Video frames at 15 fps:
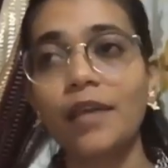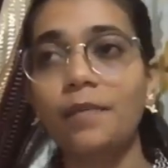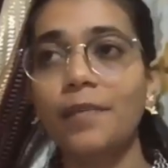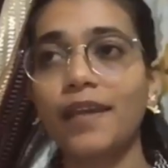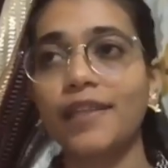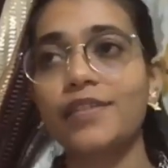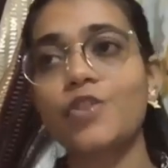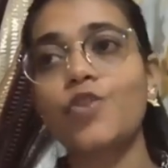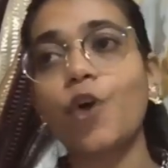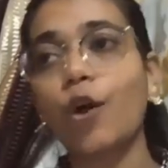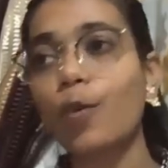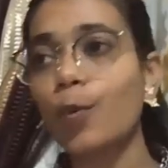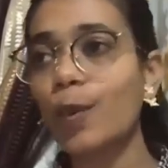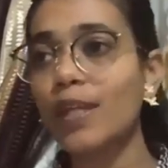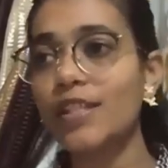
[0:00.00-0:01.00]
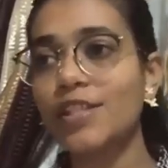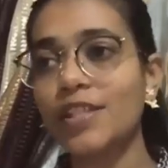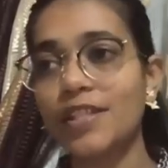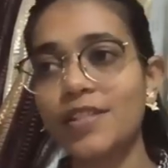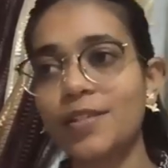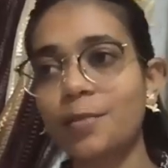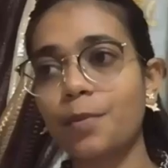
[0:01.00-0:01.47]
because it's always
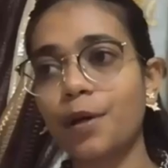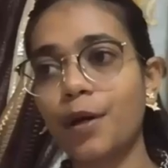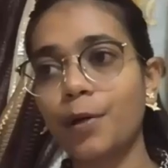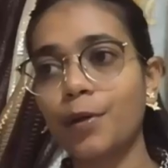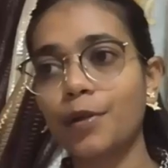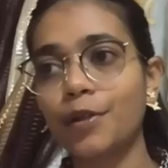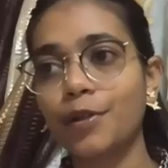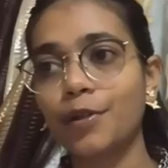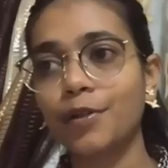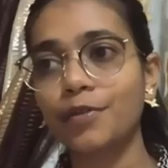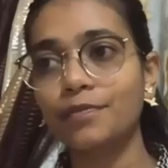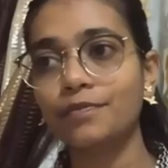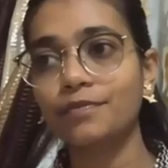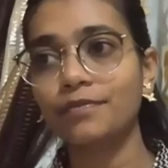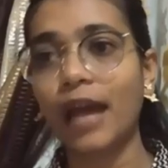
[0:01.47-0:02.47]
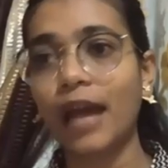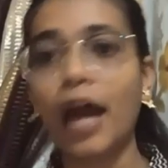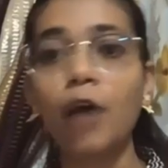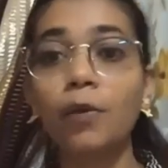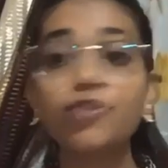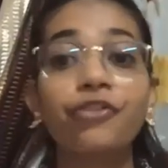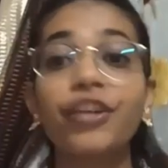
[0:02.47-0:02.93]
just about, how
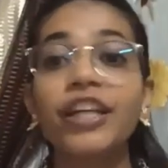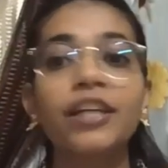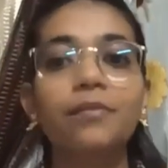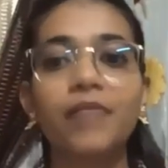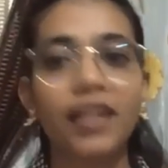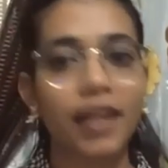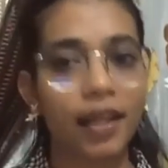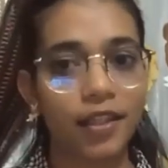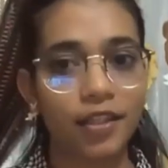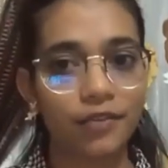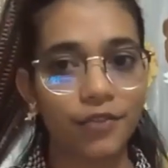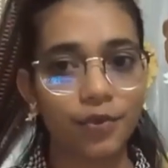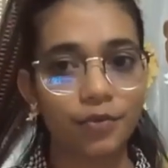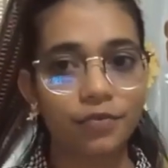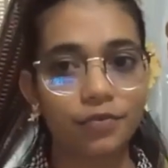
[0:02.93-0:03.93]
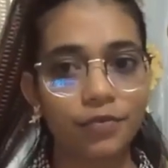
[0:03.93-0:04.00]
much freedom they can give you.